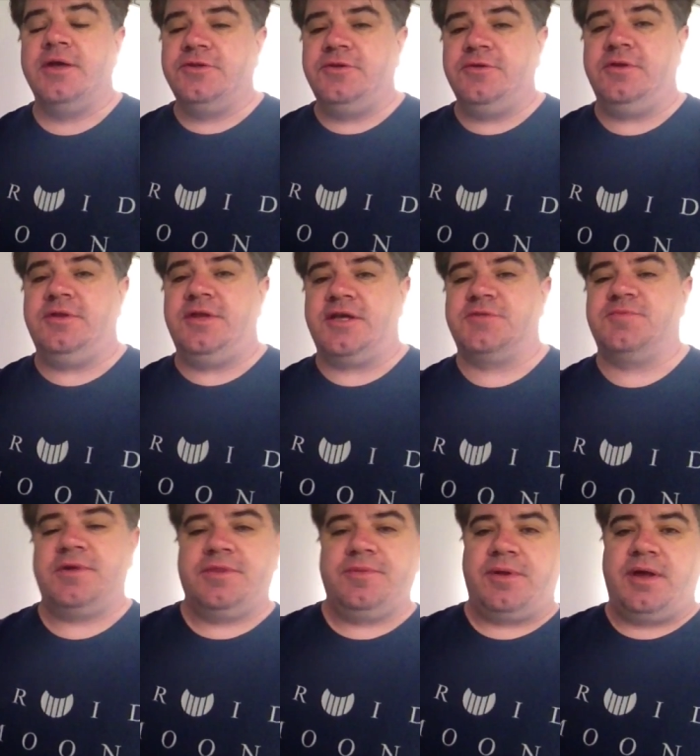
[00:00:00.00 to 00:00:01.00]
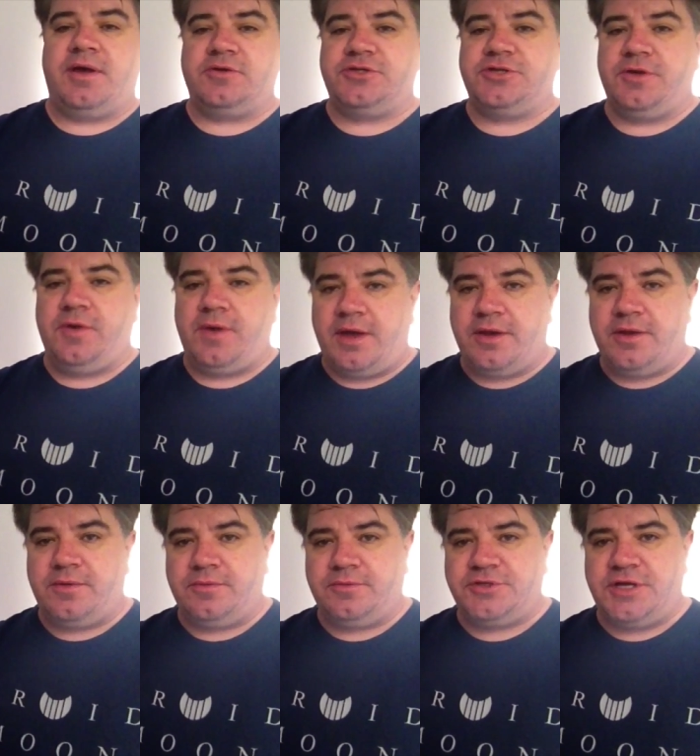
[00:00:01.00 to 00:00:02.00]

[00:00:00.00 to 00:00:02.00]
Tune in next month when I'll show you how to